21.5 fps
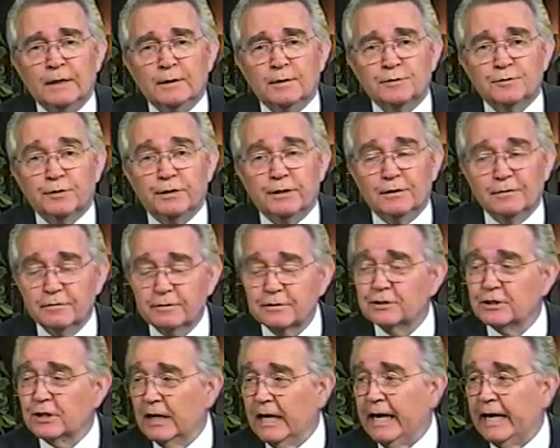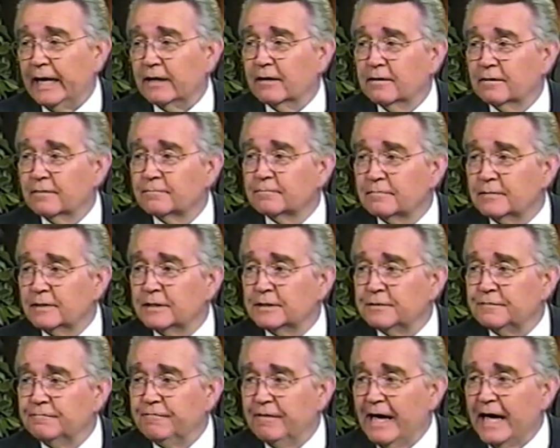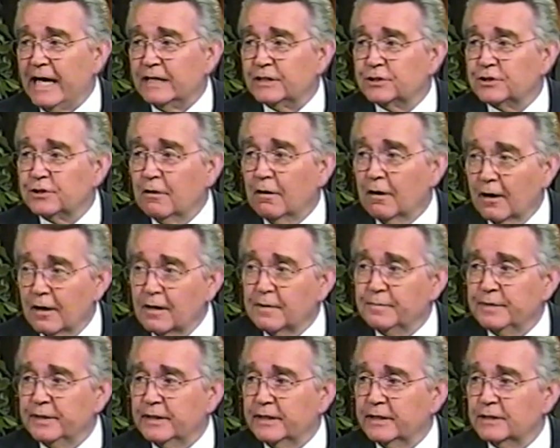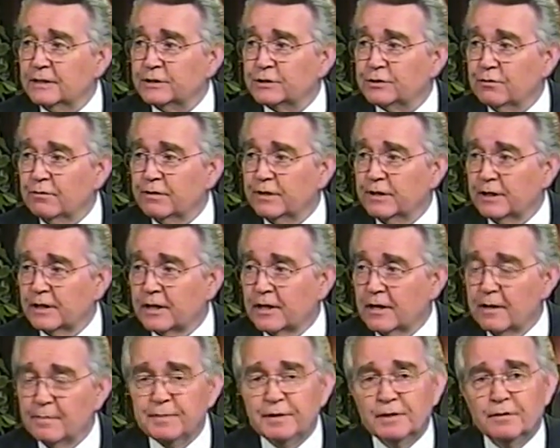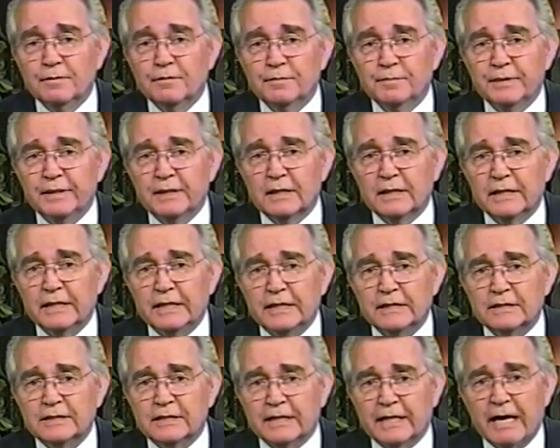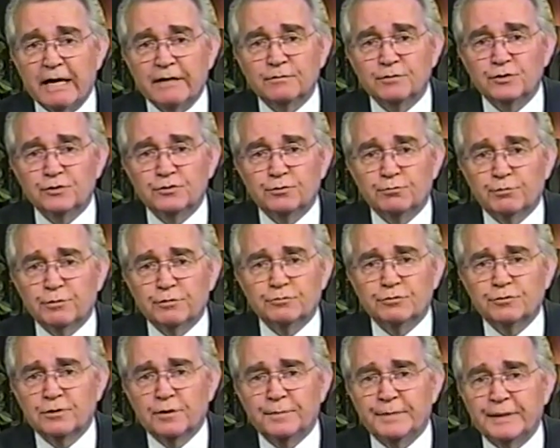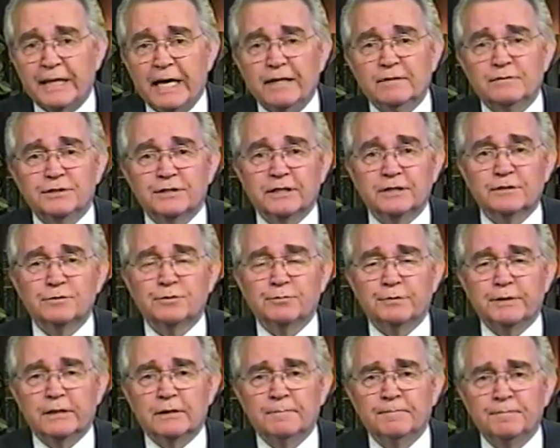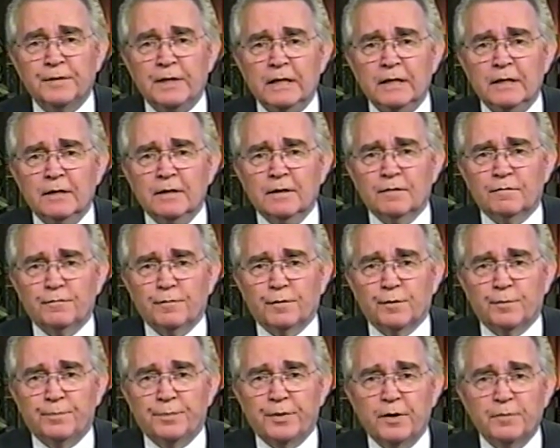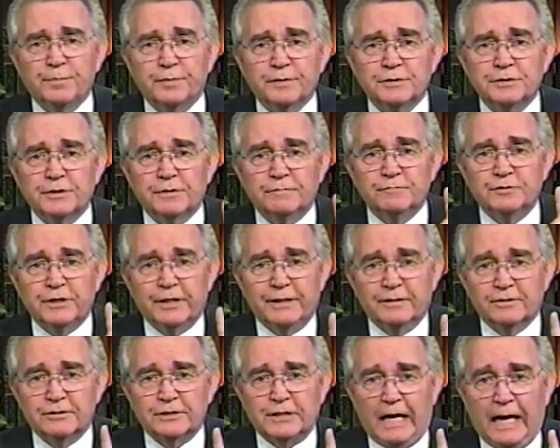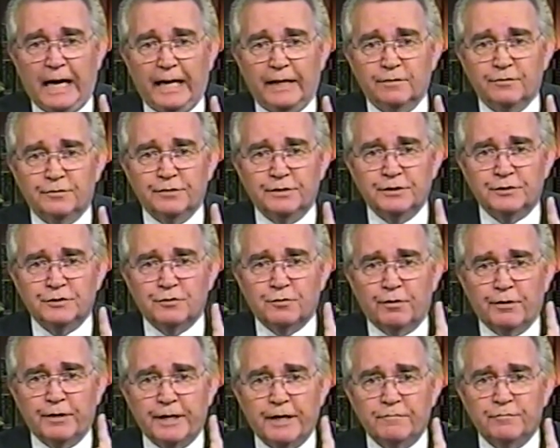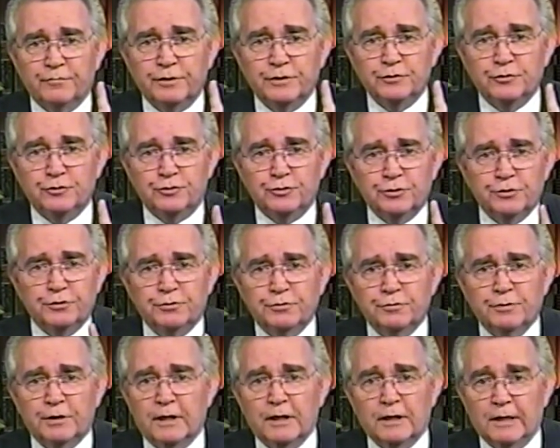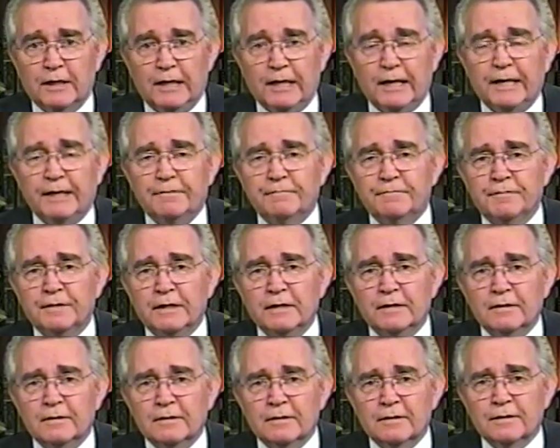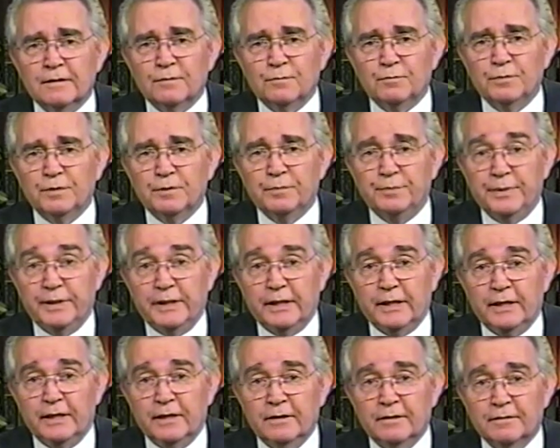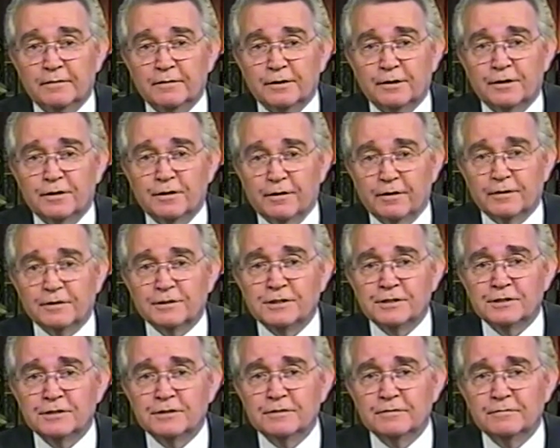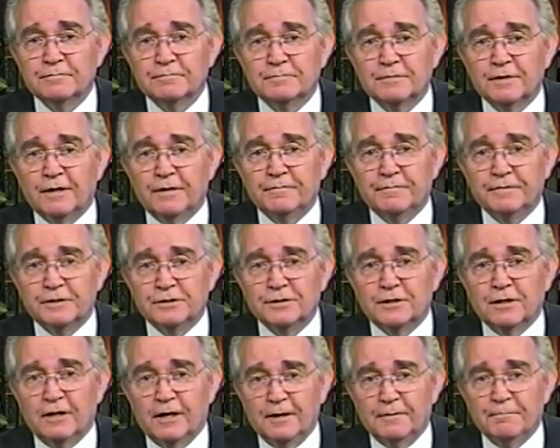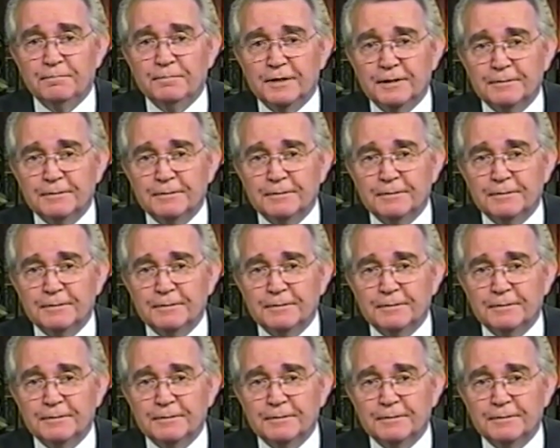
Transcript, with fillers: So it looks like this vast army that is going to come into the Middle East against Jerusalem, against Israel, for the purpose of genocide to destroy every Jew alive, will be the curse of Islam.